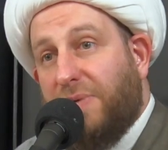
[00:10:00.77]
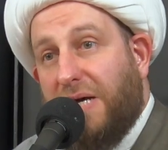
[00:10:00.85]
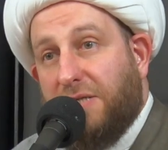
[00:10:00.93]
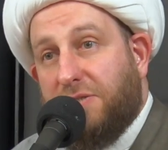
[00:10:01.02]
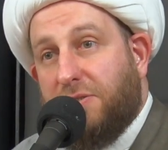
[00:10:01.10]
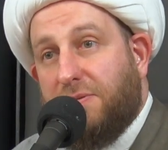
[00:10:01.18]

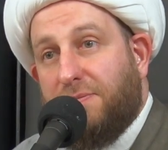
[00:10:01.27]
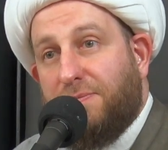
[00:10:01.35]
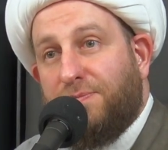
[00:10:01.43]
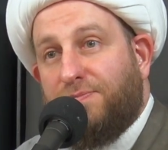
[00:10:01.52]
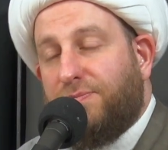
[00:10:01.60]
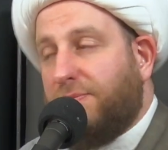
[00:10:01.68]
pass.
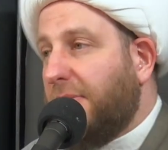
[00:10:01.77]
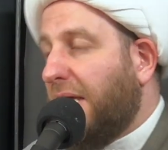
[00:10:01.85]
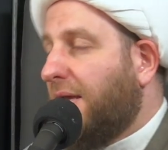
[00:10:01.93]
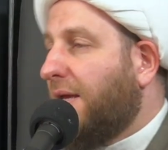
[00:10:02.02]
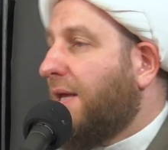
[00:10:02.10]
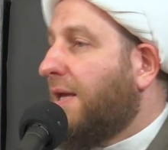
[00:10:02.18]

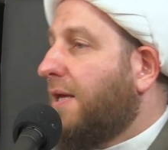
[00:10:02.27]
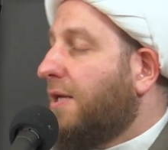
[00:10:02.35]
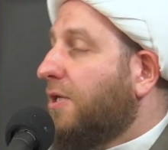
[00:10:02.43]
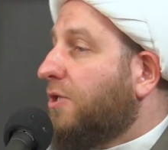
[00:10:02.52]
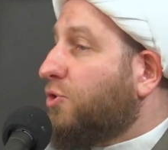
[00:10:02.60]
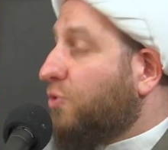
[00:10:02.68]

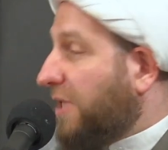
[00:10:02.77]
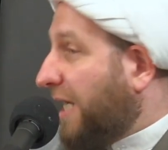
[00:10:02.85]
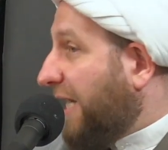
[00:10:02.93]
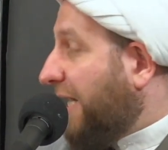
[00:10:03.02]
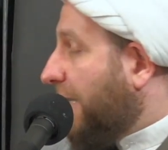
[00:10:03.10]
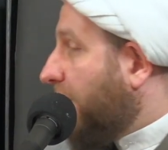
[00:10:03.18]

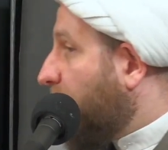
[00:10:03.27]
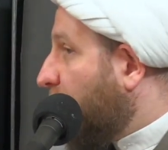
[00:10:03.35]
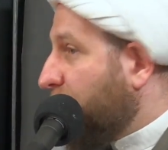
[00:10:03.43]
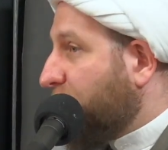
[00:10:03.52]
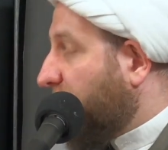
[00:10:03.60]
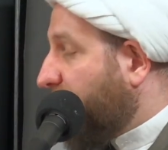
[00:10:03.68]
today in
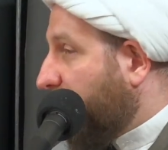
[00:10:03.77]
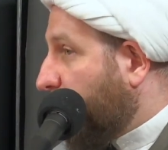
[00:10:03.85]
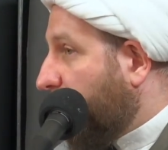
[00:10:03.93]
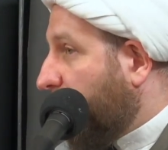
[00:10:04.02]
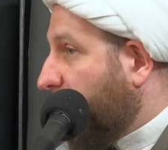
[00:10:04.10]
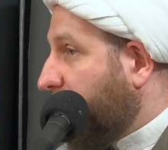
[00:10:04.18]
most of the
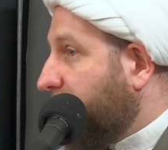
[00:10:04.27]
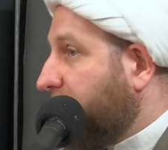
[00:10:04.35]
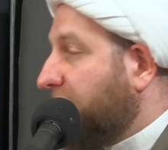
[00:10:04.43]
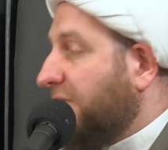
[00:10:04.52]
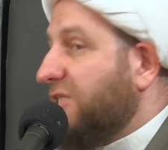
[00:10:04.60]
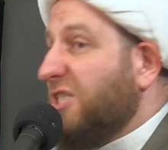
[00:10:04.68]
world
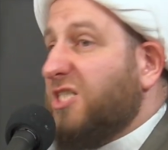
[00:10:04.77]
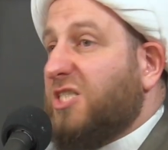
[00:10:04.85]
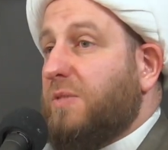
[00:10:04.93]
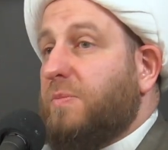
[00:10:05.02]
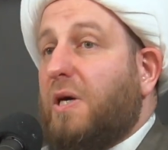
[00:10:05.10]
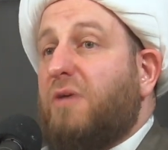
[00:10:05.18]
the
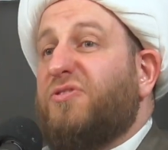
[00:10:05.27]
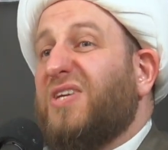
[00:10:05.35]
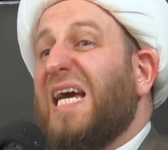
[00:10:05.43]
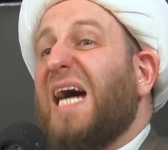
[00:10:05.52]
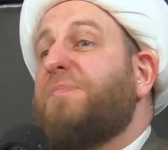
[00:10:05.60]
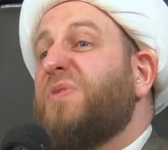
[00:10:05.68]
system of
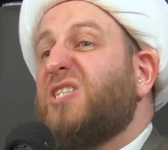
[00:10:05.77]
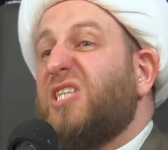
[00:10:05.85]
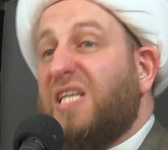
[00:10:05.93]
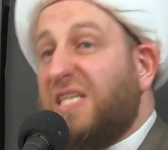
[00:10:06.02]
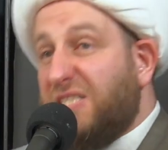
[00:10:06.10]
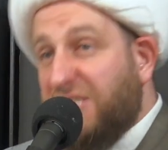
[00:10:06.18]

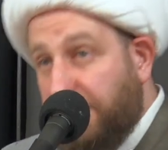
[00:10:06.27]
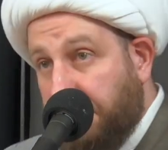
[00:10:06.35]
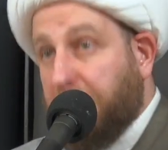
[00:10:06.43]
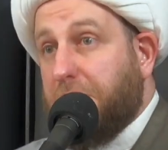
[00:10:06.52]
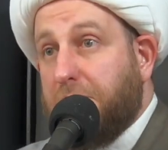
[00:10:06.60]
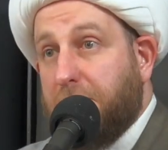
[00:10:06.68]

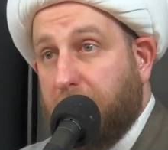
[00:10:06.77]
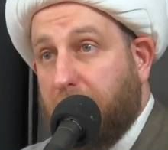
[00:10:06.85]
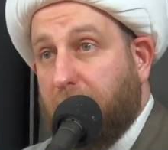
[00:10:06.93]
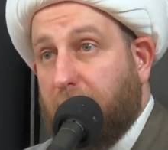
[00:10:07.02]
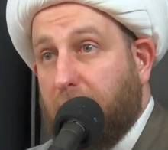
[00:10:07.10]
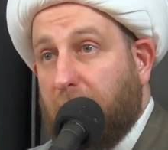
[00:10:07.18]
capitalism.
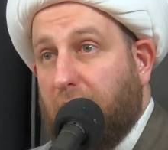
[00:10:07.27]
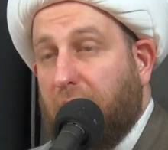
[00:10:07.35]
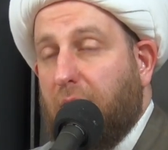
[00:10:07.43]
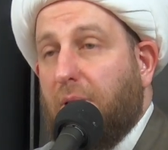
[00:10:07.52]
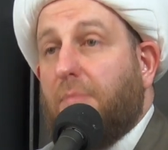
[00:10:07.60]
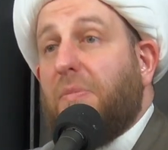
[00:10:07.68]

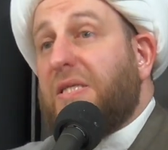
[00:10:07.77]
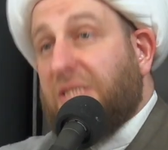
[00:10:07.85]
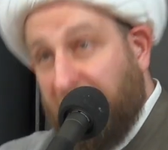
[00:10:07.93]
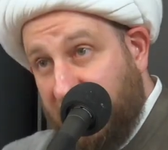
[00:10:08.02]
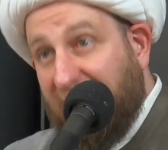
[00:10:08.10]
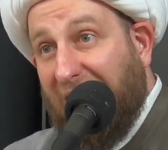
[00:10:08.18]
But
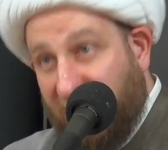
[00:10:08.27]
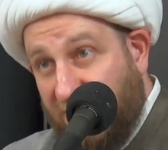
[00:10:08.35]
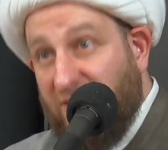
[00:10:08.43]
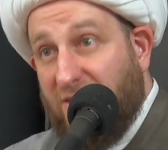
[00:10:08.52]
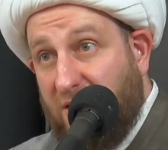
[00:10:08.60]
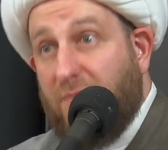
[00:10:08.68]
is that
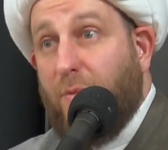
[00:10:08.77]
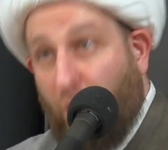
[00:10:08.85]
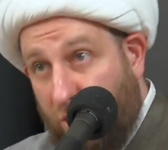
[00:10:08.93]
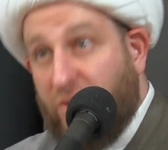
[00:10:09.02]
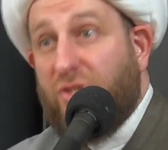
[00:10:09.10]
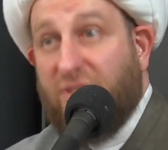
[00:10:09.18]
system
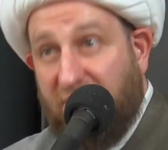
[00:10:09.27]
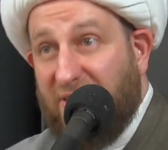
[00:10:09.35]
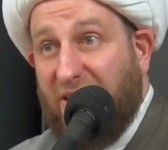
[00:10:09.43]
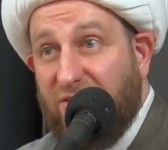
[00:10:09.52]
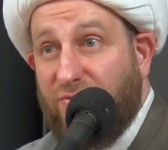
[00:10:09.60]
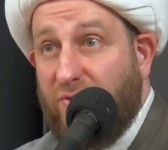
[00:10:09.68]
also
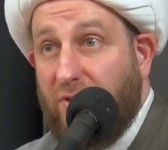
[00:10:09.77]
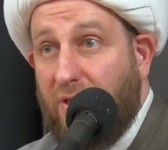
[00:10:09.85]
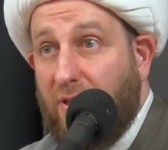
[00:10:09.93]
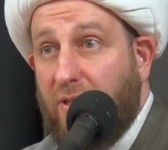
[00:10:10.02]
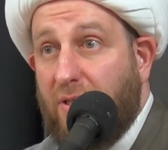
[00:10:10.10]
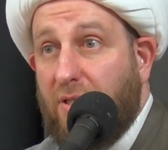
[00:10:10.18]
successful?